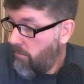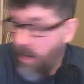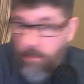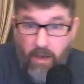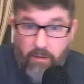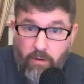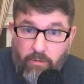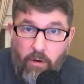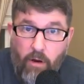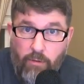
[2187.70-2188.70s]
Apex
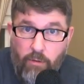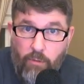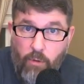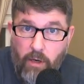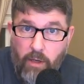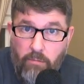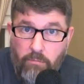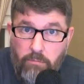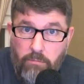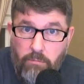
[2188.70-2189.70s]
doesn't offer a
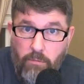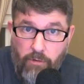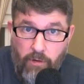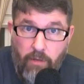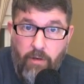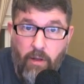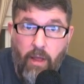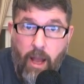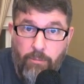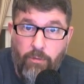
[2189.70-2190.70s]
4-head.
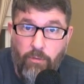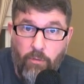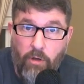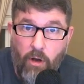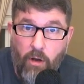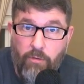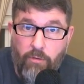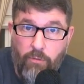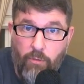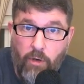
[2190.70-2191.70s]
GHL absolutely
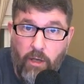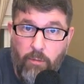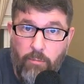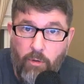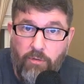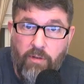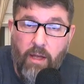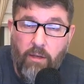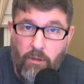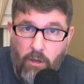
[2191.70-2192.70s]
offers a 4-head, both
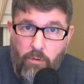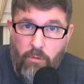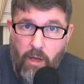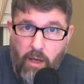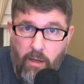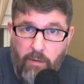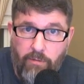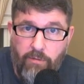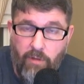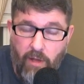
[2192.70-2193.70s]
standalone
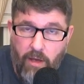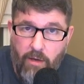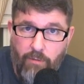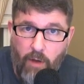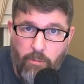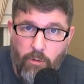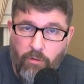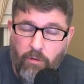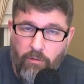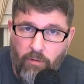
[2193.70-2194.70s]
and slave. I'm
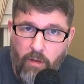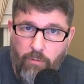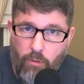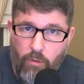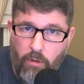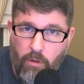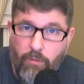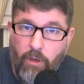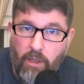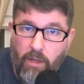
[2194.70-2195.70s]
using a slave unit, and
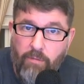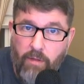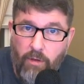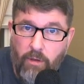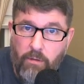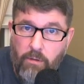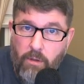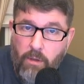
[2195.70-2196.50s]
I freaking love that thing.